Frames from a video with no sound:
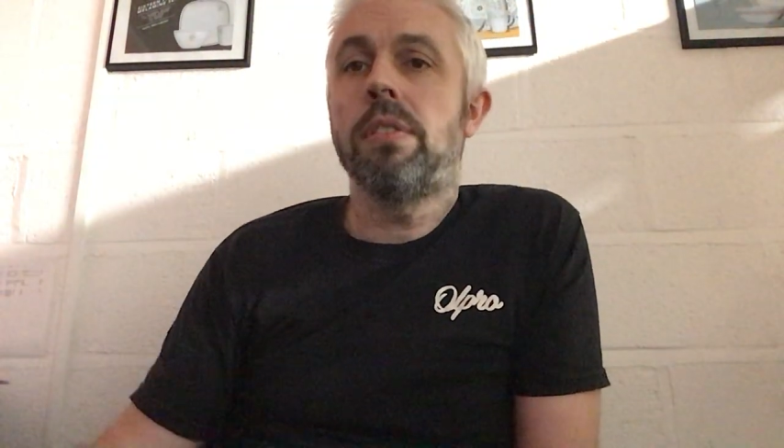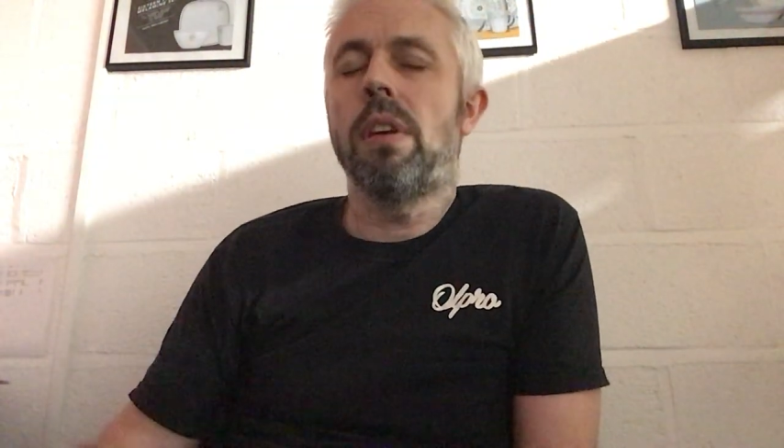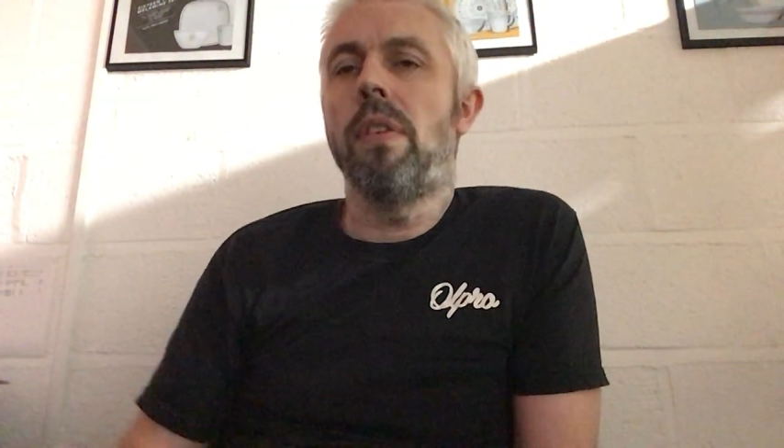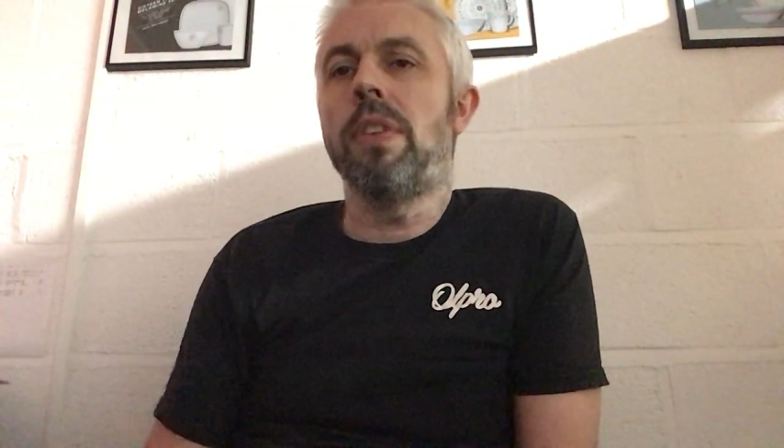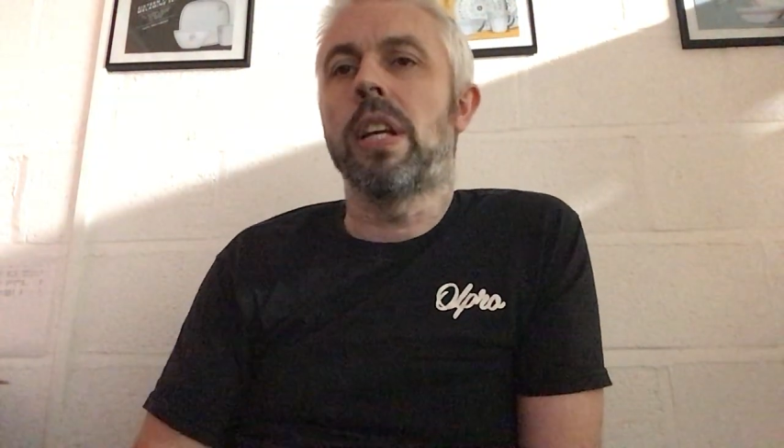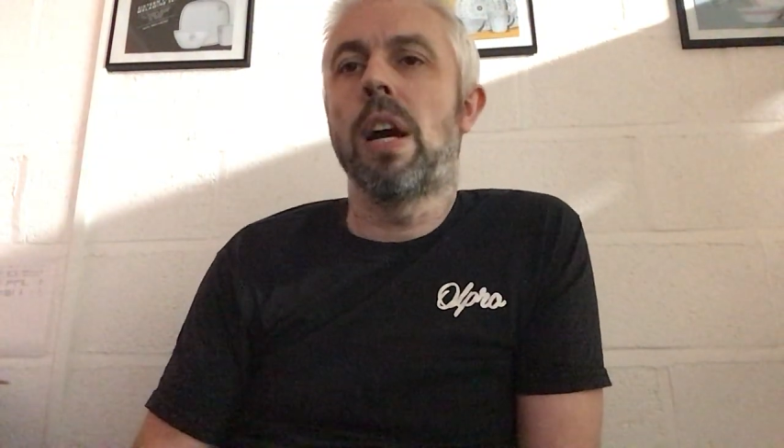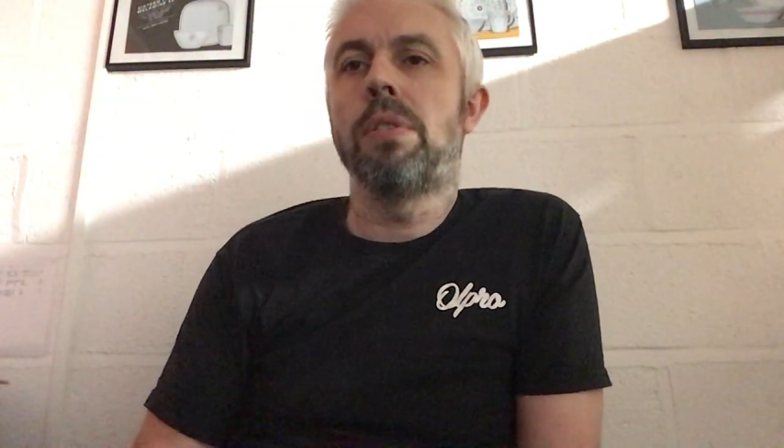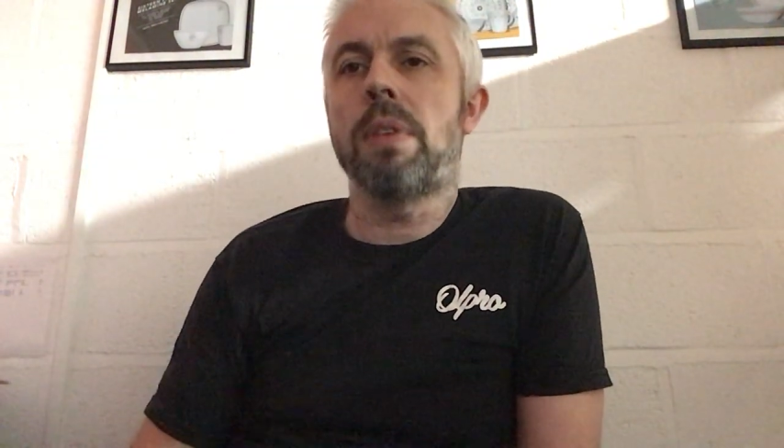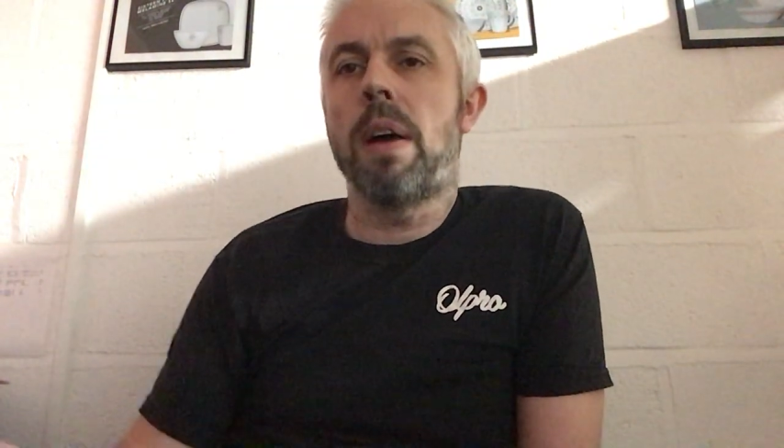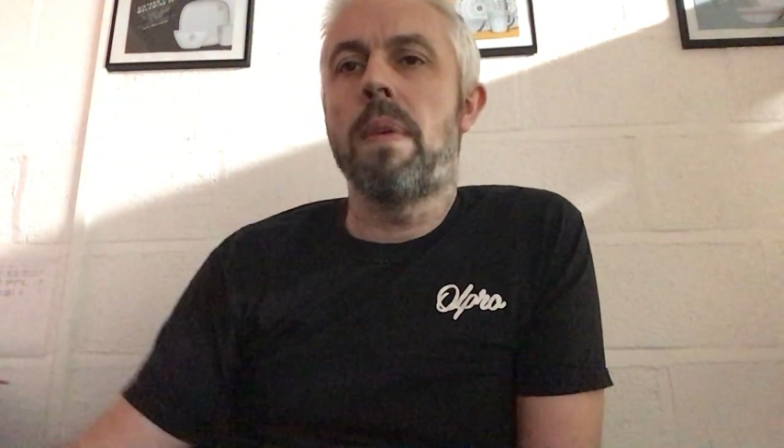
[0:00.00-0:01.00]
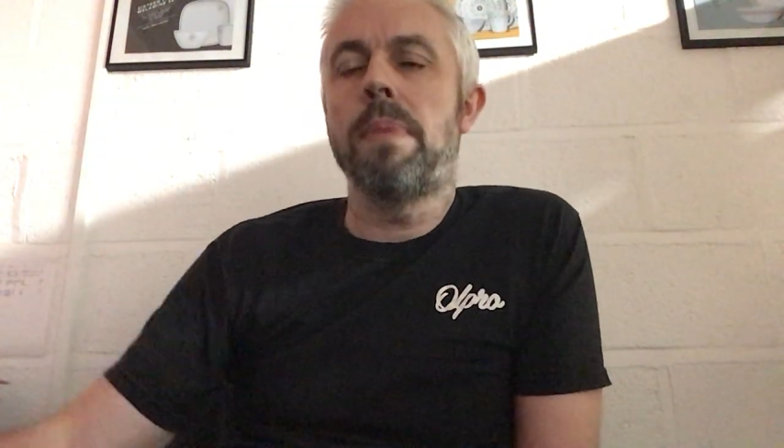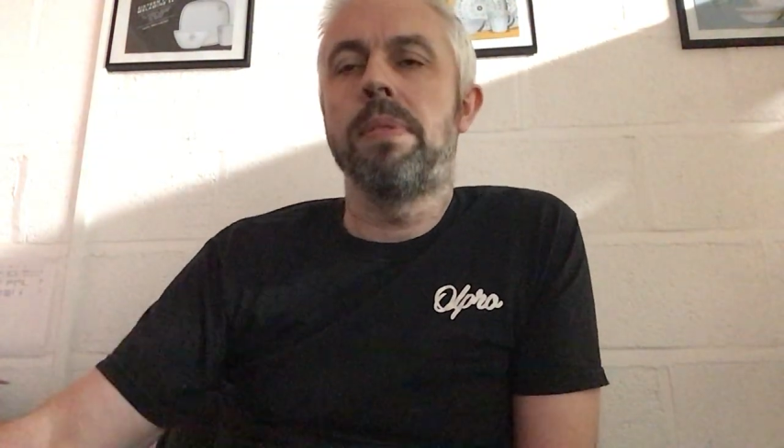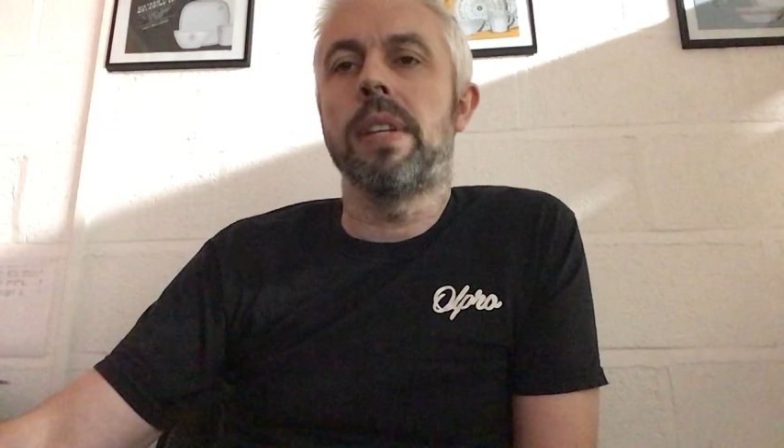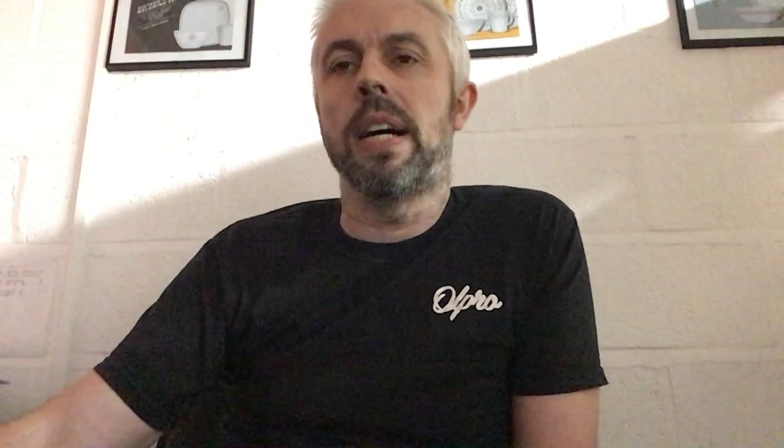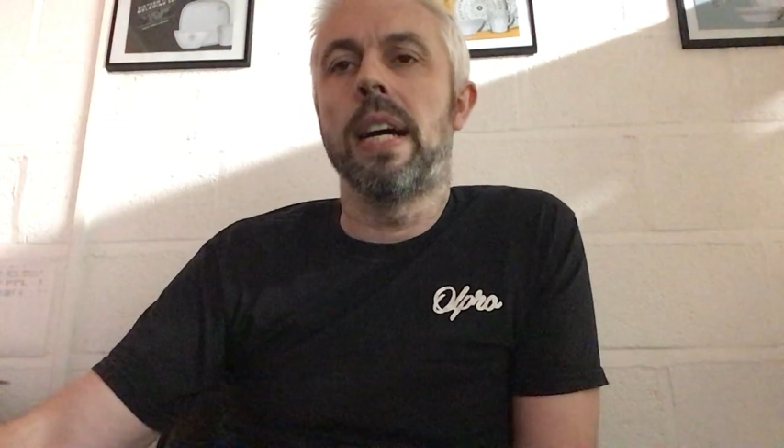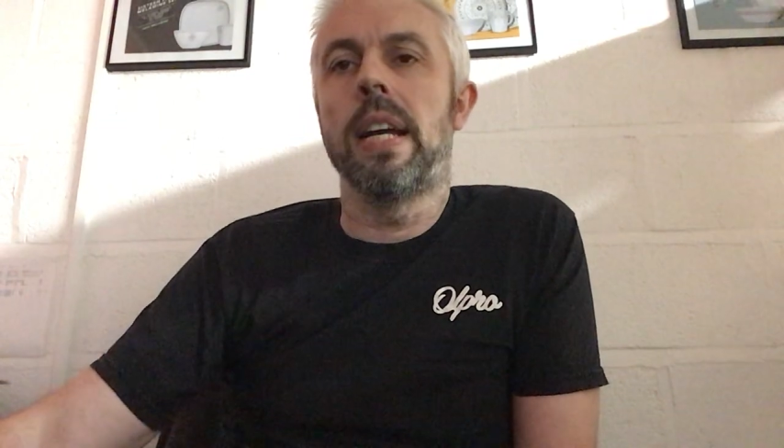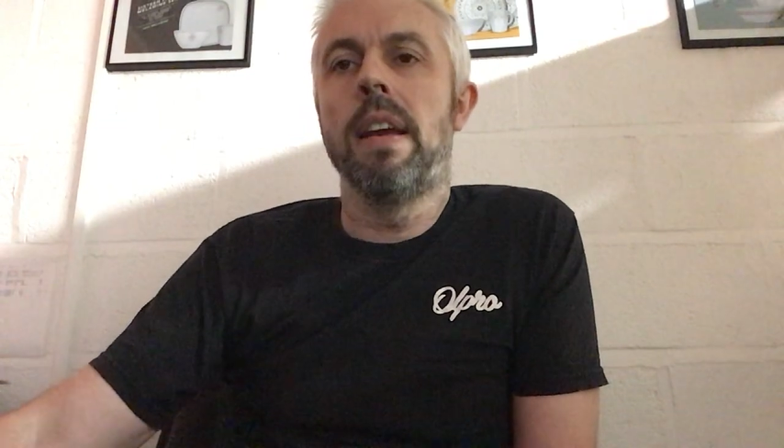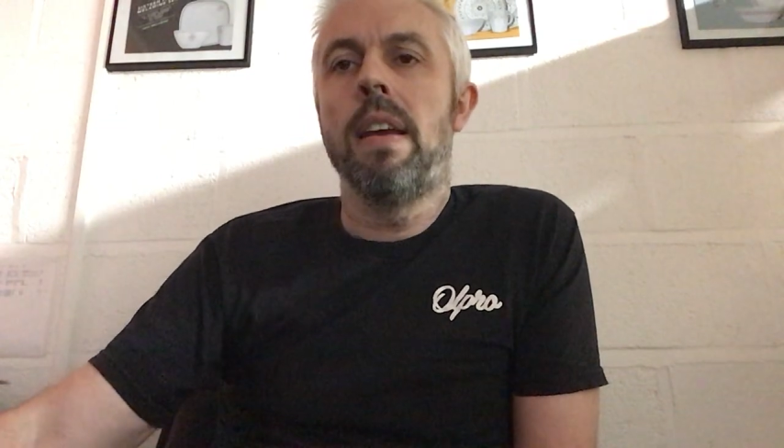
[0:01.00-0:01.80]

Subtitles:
So if you go to our website,